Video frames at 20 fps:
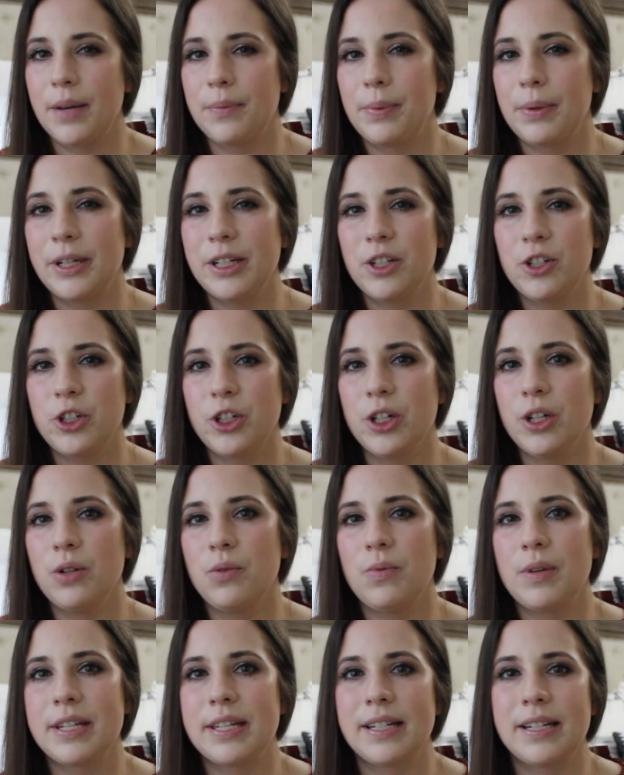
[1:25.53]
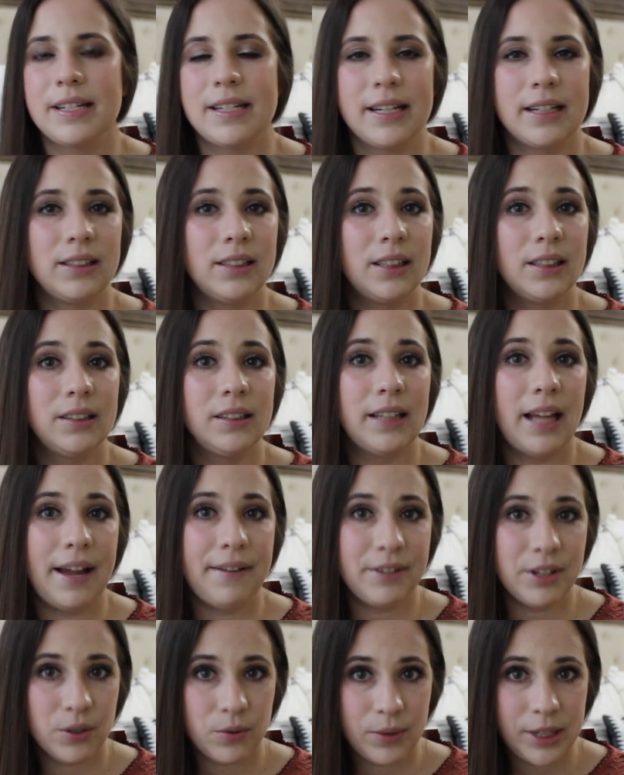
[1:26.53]
I'm pretty sure it wasn't until
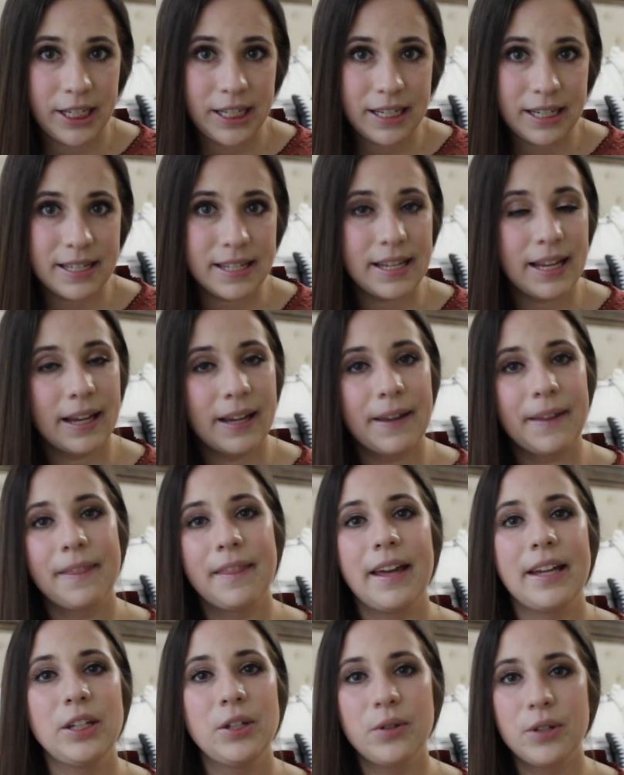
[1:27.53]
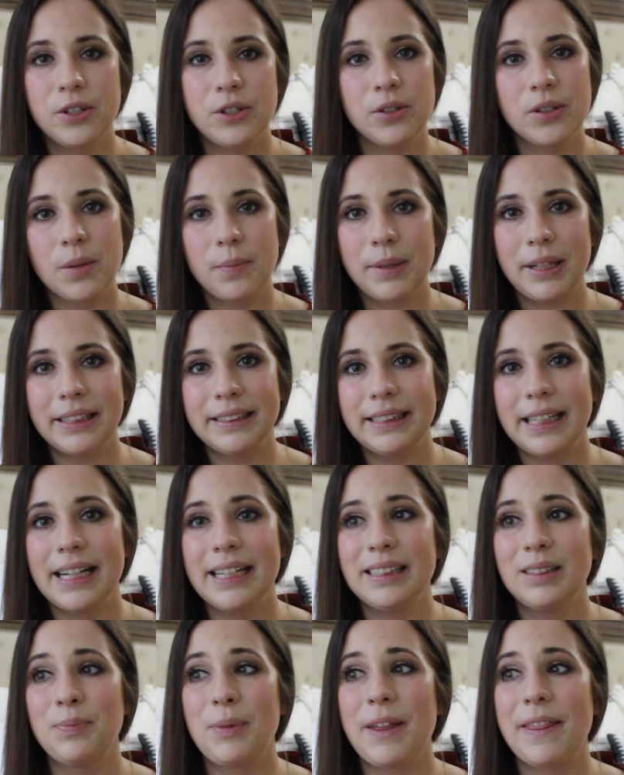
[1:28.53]
11 weeks that you could do the blood
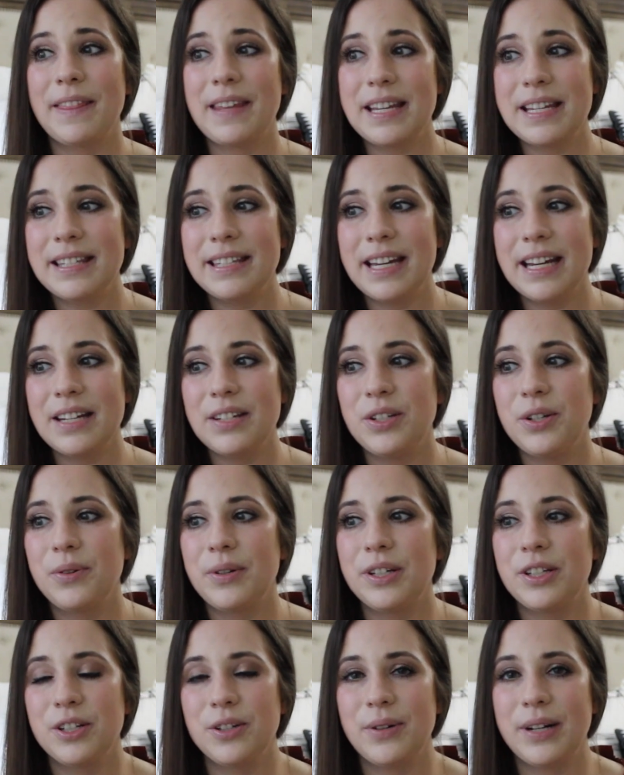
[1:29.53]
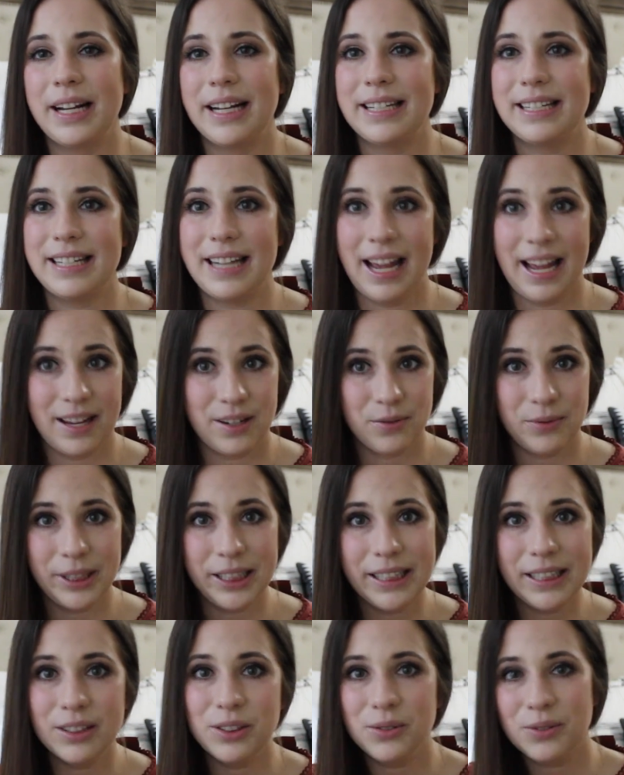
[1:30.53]
test, but these days you can do it at 10
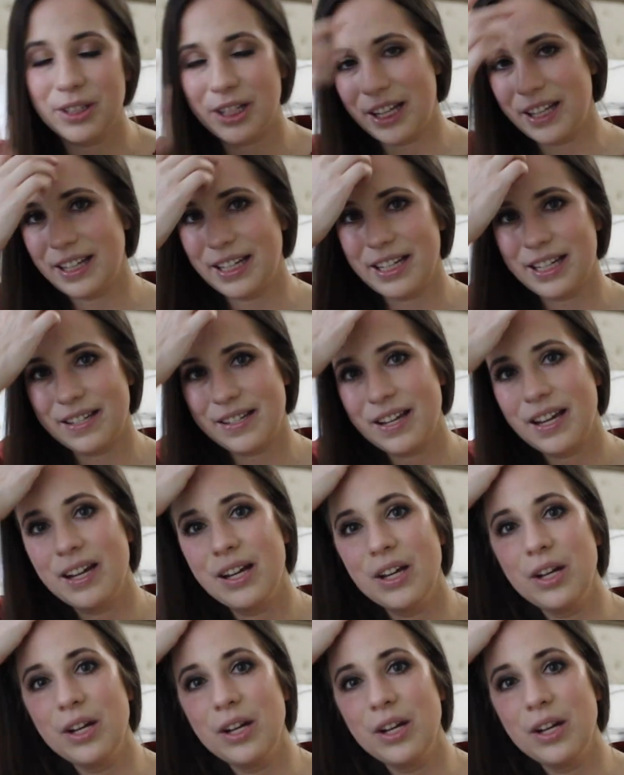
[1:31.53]
weeks, which I think is